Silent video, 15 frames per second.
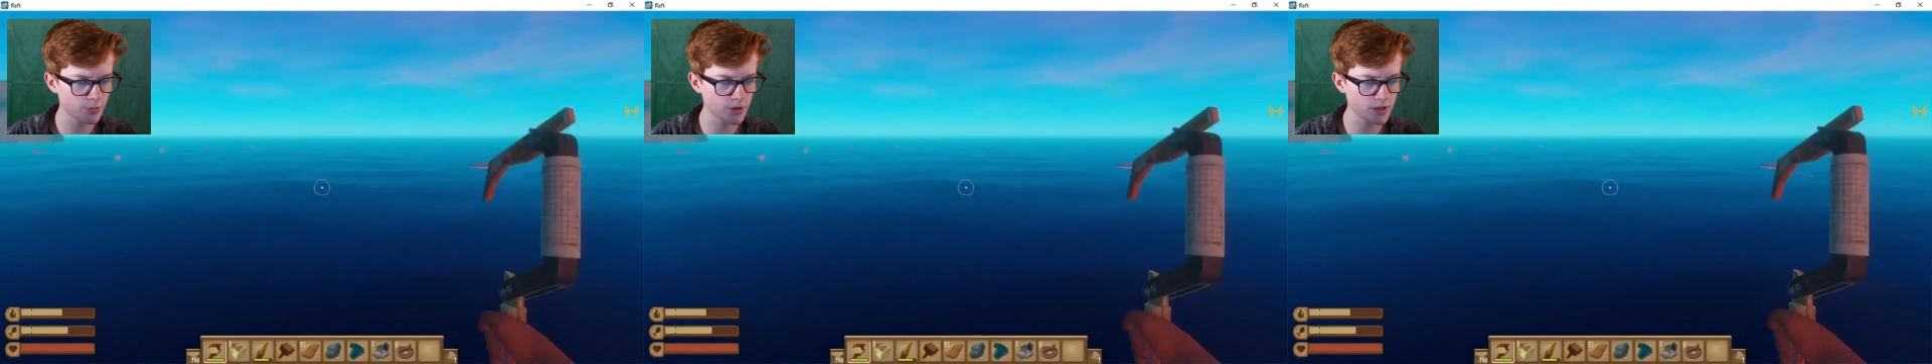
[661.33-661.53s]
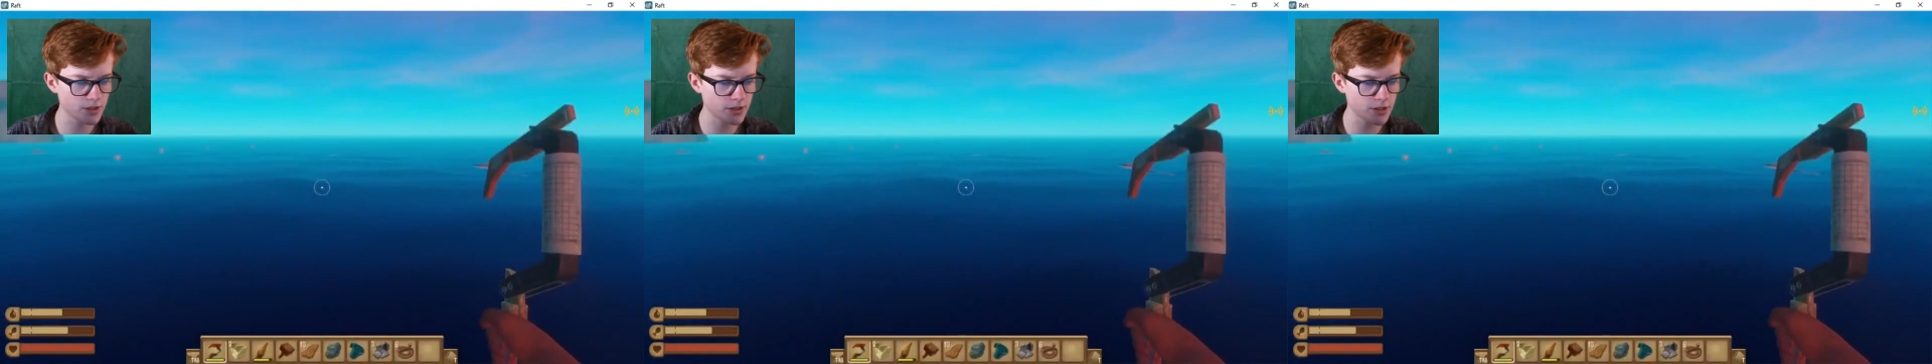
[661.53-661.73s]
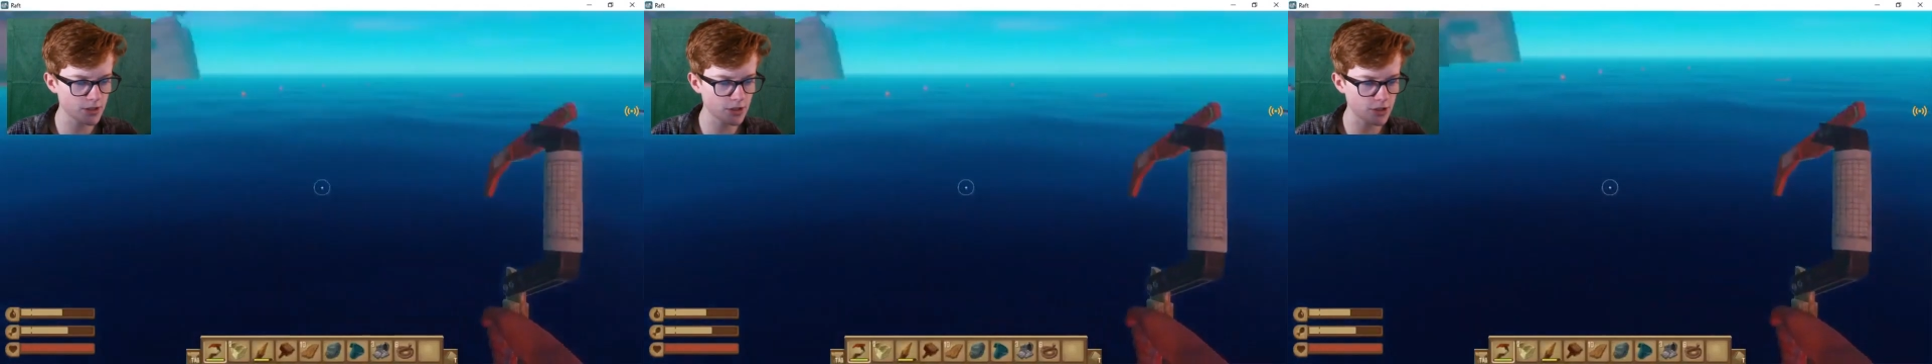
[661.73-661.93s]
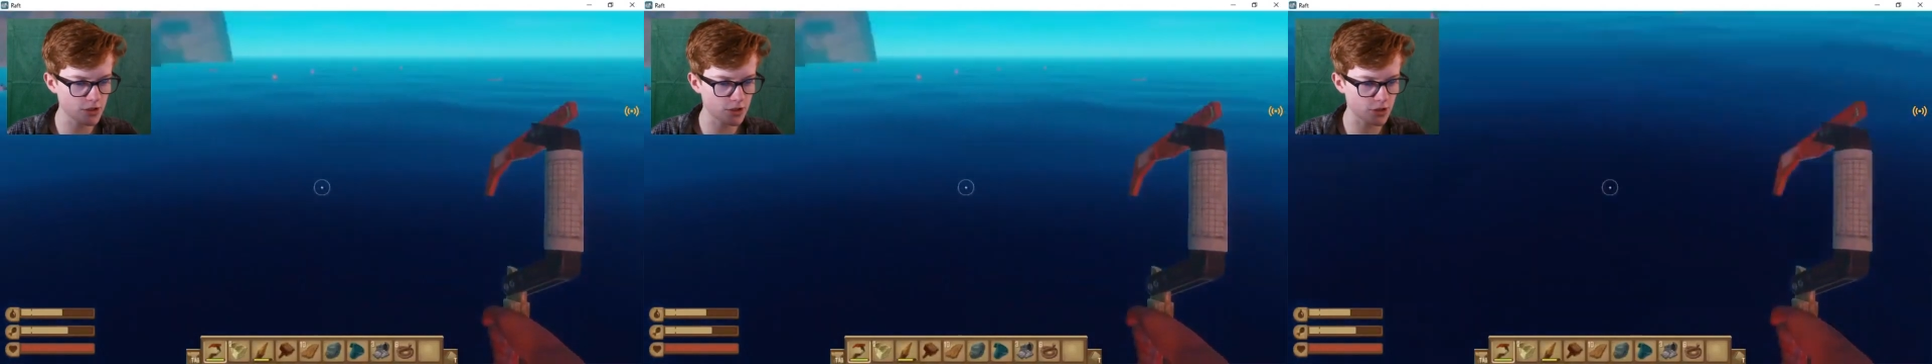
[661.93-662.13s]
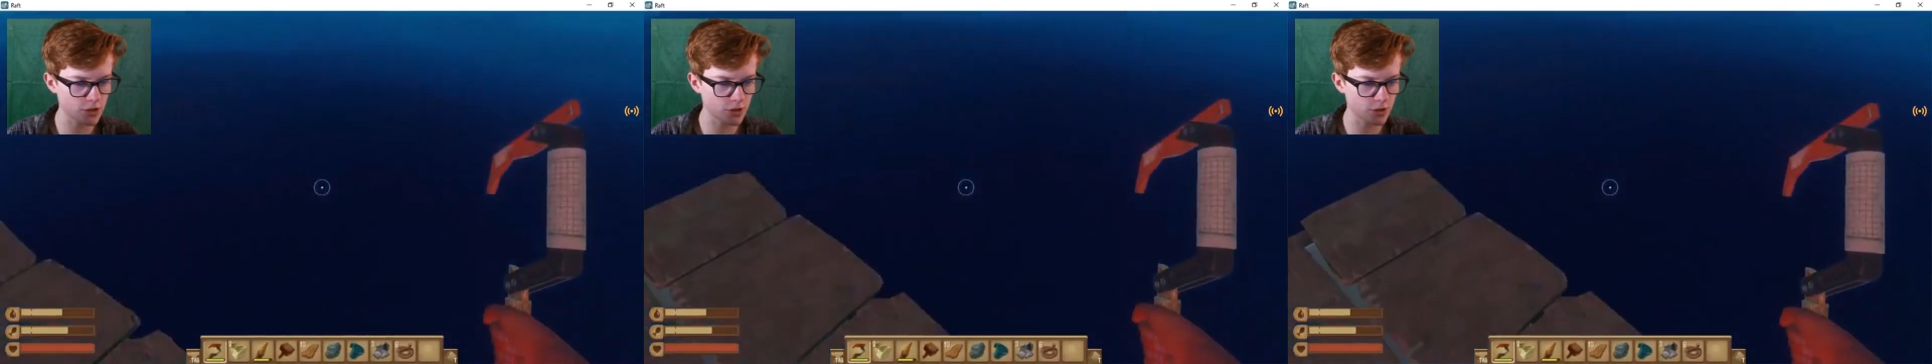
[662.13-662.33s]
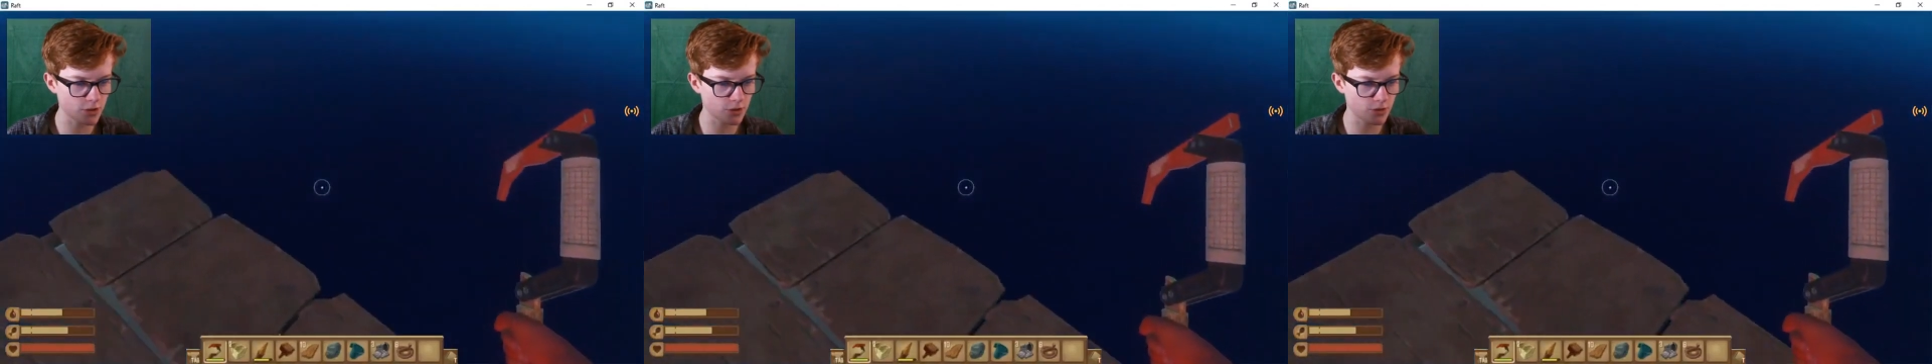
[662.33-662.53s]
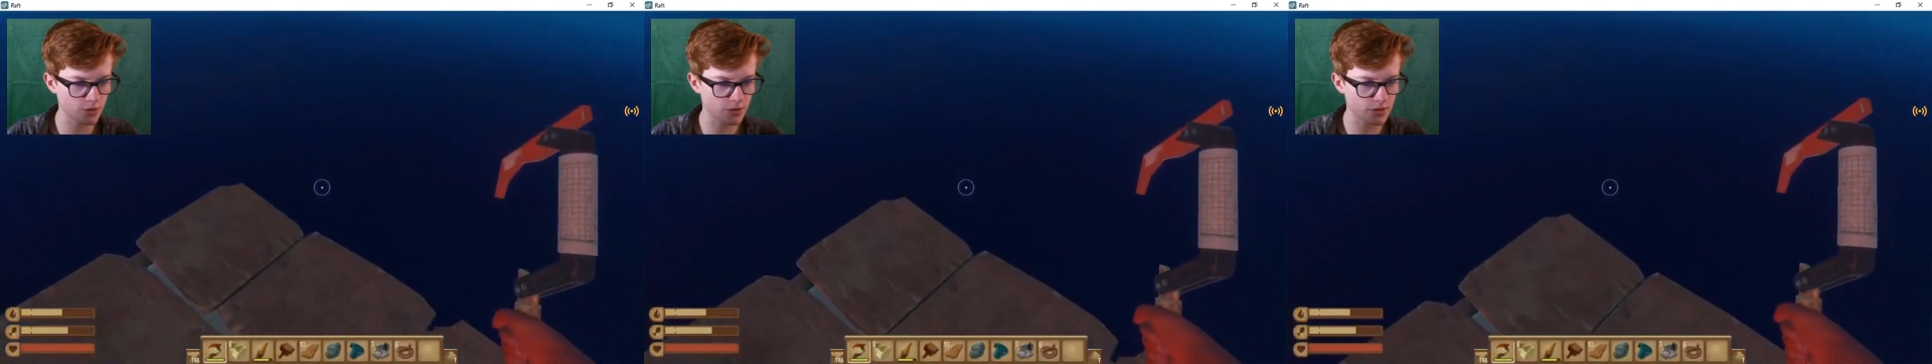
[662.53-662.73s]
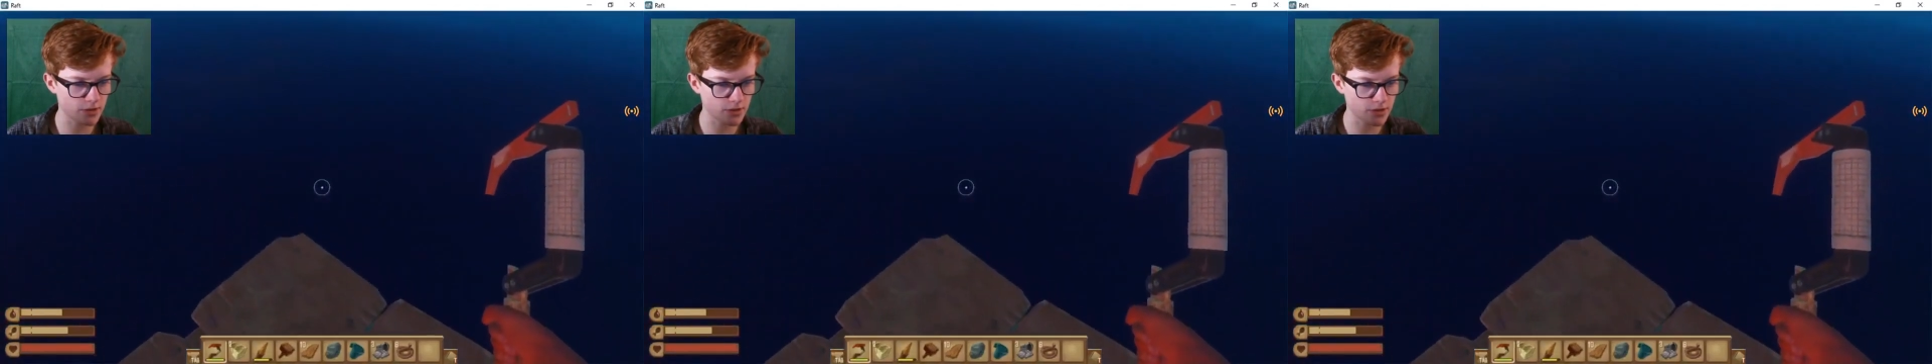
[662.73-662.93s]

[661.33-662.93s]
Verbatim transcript: What to do?